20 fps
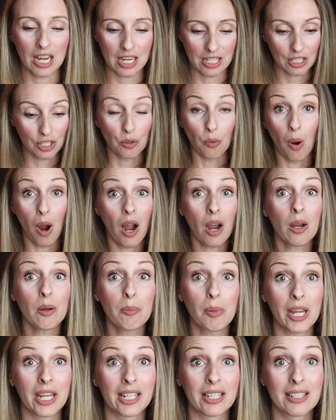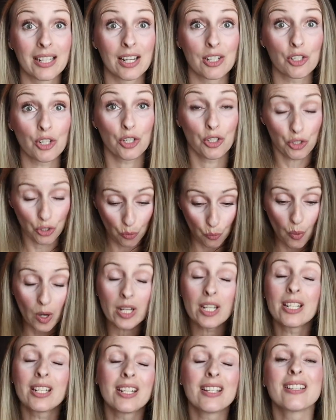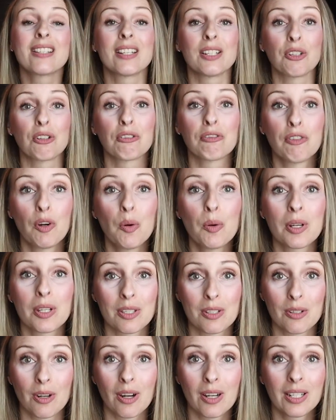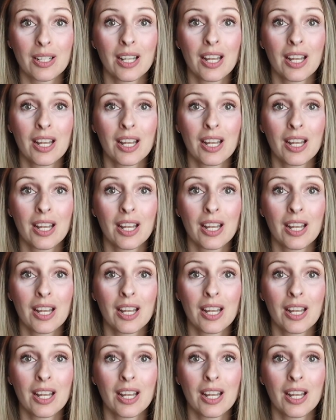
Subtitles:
And you are paying attention to what it is that you're focused on.